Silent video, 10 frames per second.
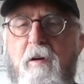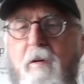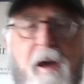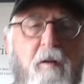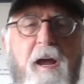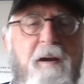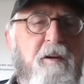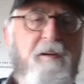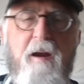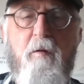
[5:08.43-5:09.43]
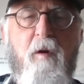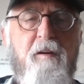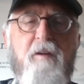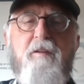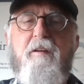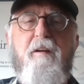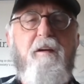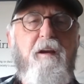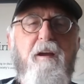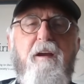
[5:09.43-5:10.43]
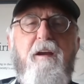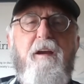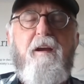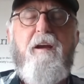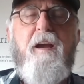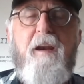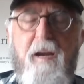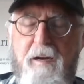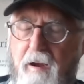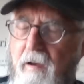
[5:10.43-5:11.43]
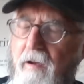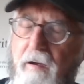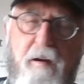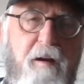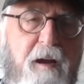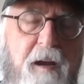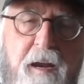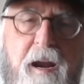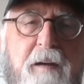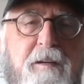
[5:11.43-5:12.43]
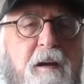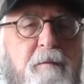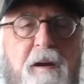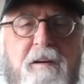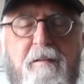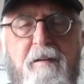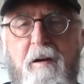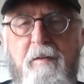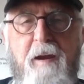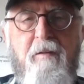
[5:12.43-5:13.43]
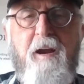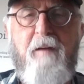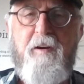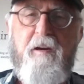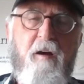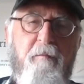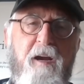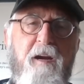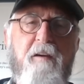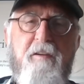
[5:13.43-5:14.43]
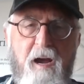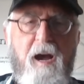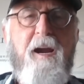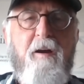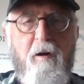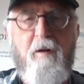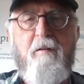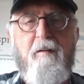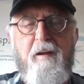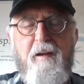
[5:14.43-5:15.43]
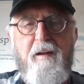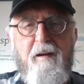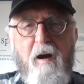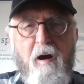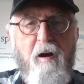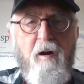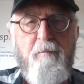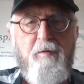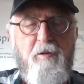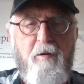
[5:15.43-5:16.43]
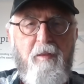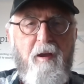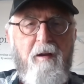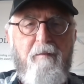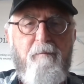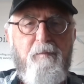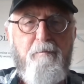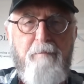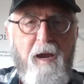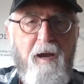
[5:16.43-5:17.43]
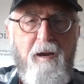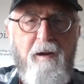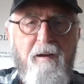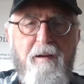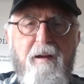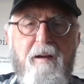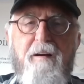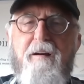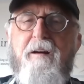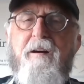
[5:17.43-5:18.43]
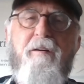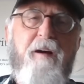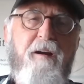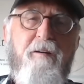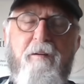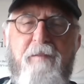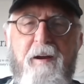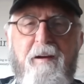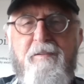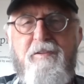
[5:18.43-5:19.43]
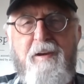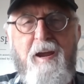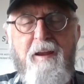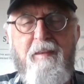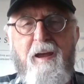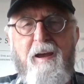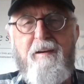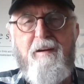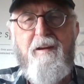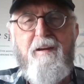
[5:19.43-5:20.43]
No, I don't like this. I don't want this. And I said, ah, and I said to myself, are they going to have to come in and tie her arms to the bed? Oh, I don't know if I could stand that.